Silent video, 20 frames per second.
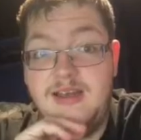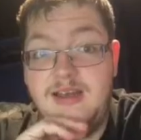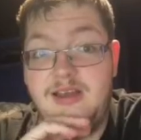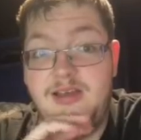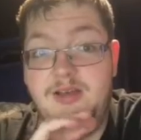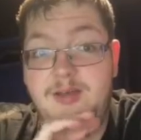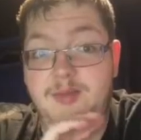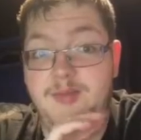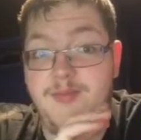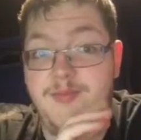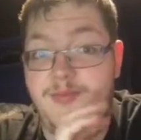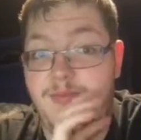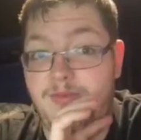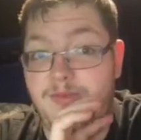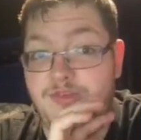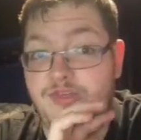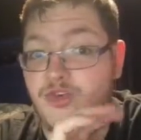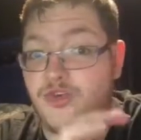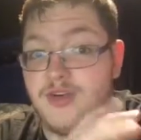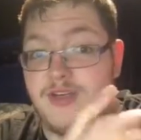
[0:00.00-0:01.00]
um,
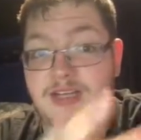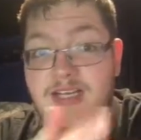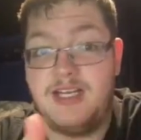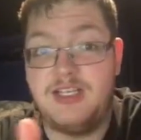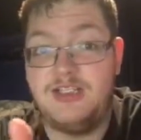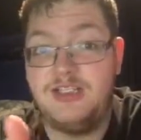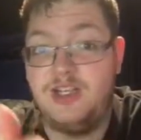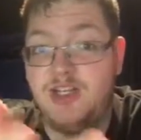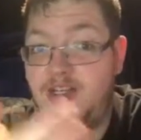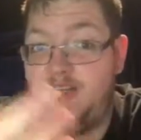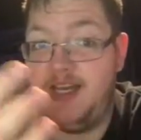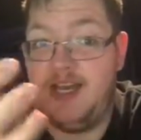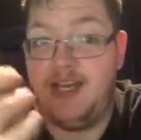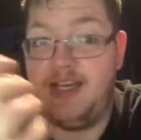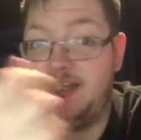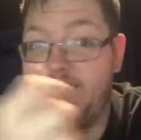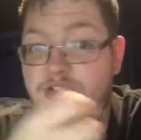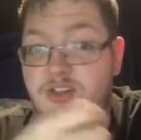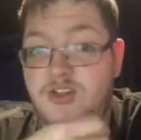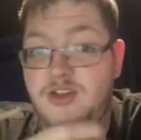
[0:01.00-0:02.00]
drug addiction,
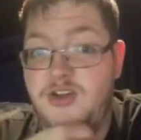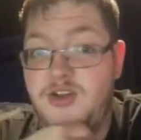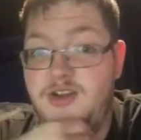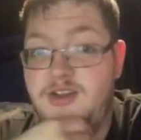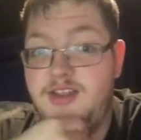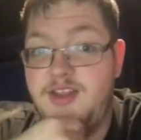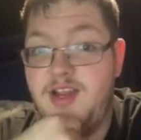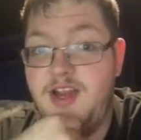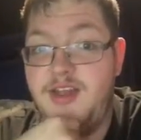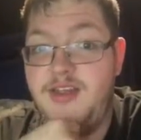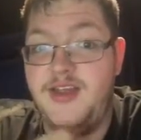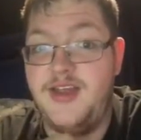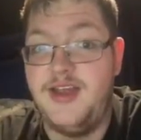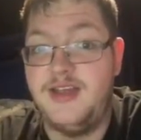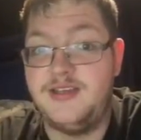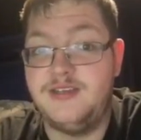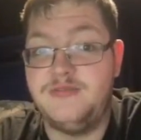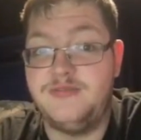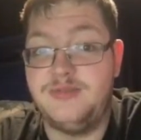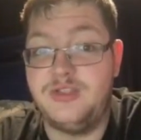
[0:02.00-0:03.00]
eating disorder, anything like
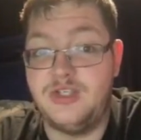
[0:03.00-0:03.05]
that.